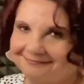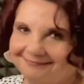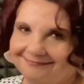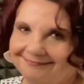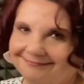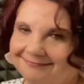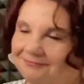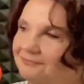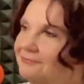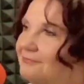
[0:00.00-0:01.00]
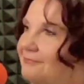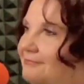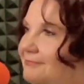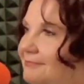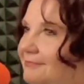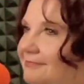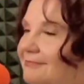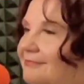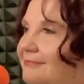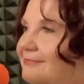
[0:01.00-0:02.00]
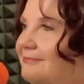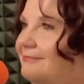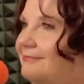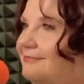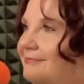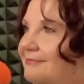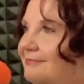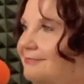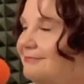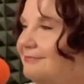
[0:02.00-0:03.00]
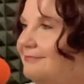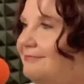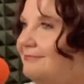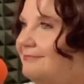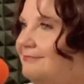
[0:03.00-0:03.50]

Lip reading: The person shown says nothing.